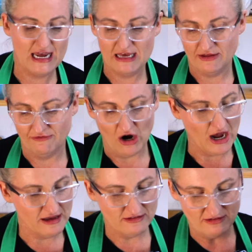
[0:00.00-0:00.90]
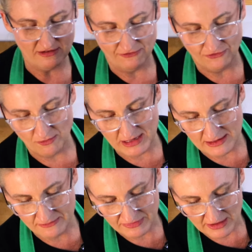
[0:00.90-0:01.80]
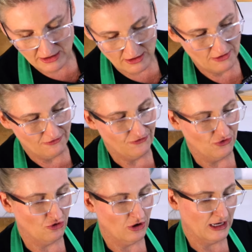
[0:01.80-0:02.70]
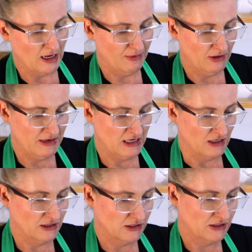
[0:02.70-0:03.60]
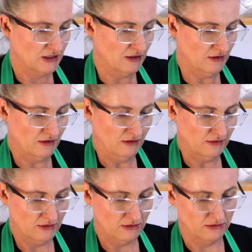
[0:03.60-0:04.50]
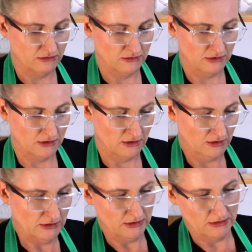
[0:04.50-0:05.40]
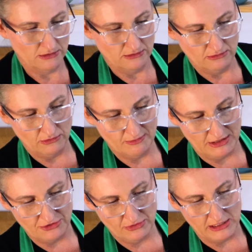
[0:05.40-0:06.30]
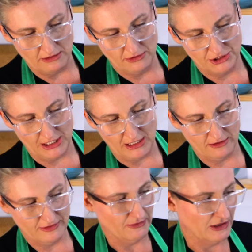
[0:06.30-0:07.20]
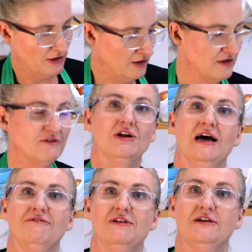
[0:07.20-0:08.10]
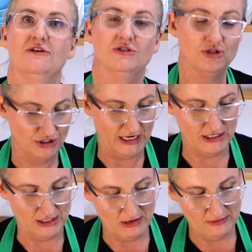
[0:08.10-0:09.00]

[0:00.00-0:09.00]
the rice for me for a couple of minutes. Oh, what am I doing, Shane? There we go. You've got to have the lid on straight, Gemma.